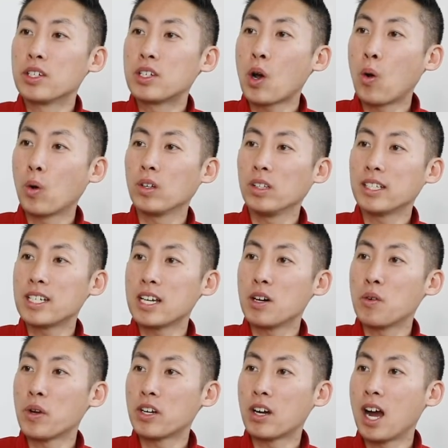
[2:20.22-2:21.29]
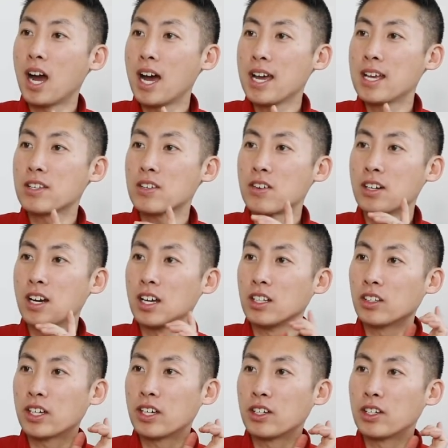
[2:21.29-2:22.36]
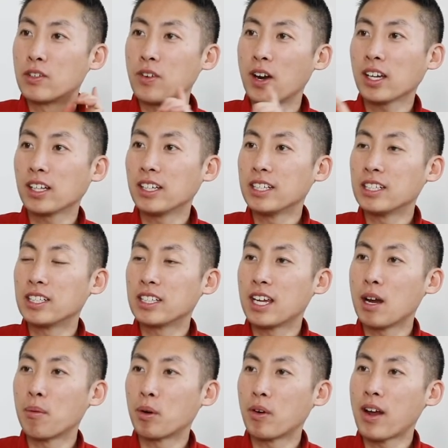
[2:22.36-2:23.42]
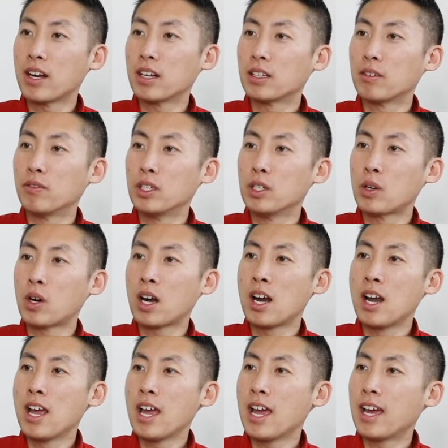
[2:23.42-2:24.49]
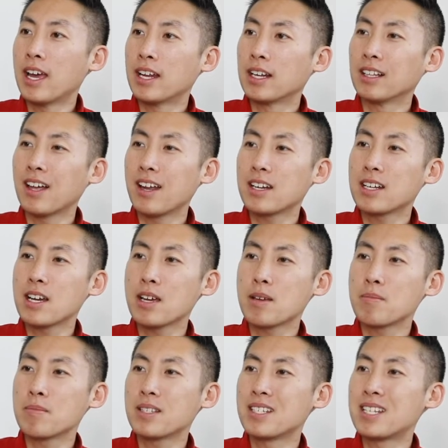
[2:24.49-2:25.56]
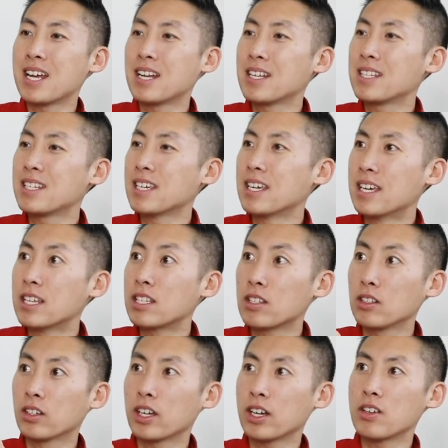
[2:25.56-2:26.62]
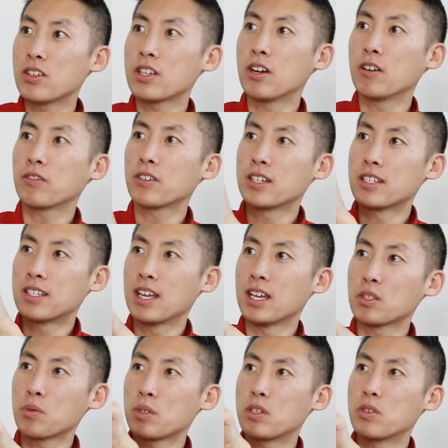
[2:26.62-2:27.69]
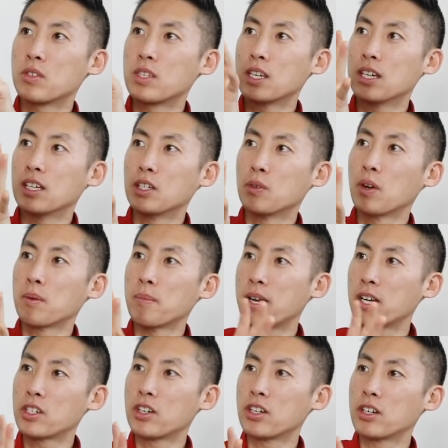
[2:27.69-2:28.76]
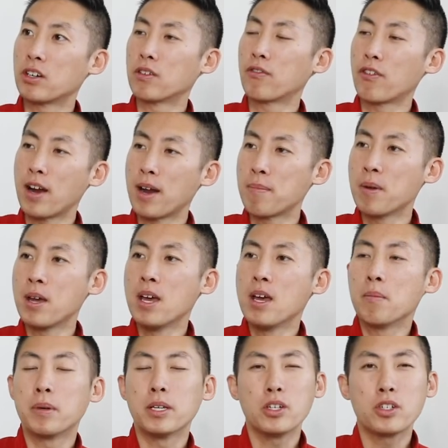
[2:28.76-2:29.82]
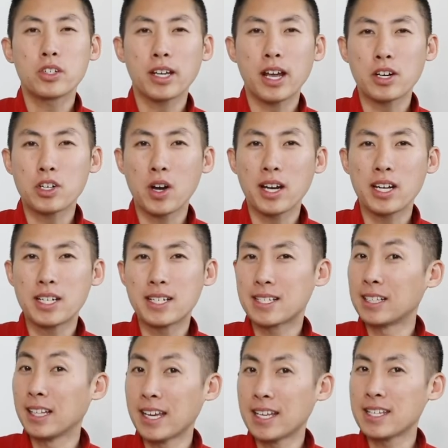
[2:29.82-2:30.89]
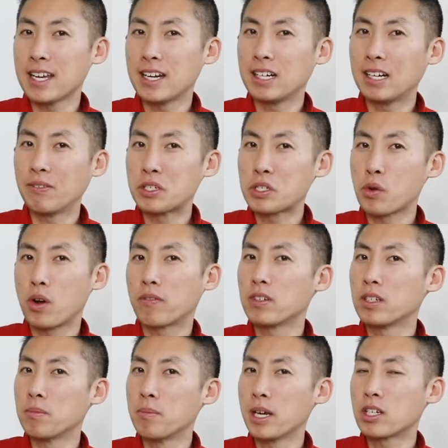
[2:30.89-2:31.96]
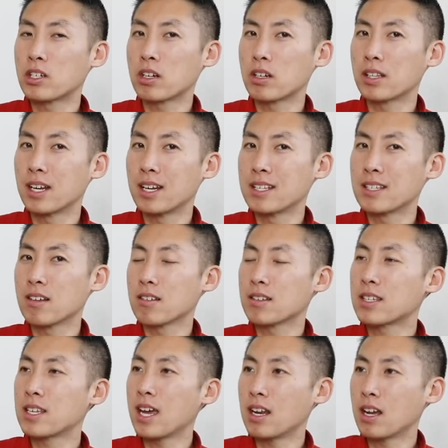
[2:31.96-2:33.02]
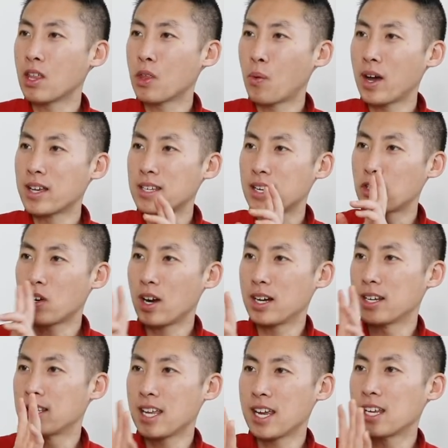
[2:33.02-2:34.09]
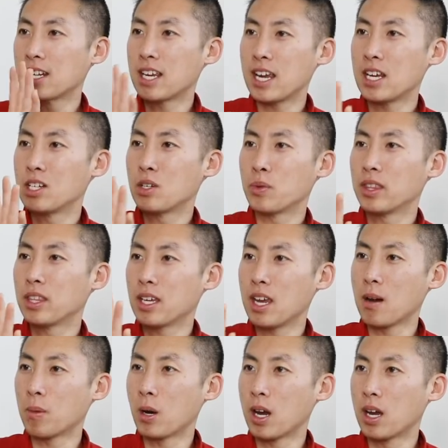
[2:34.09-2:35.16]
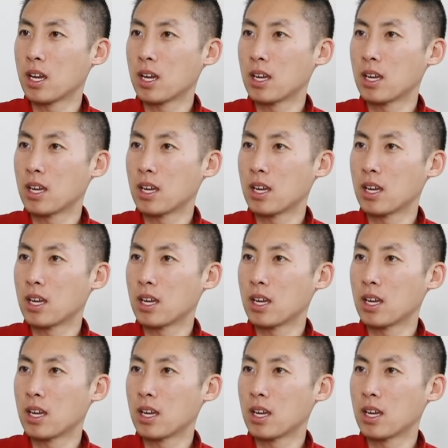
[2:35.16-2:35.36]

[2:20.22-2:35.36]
can totally tell when your eyes are not looking directly into the camera right at the viewer, and a lot of times the tendency is to look at yourself because that's what you see and you want to make sure you're in frame, but usually I try to just glance at it every so often to make sure that it's all set, otherwise I try to stay engaged with the camera.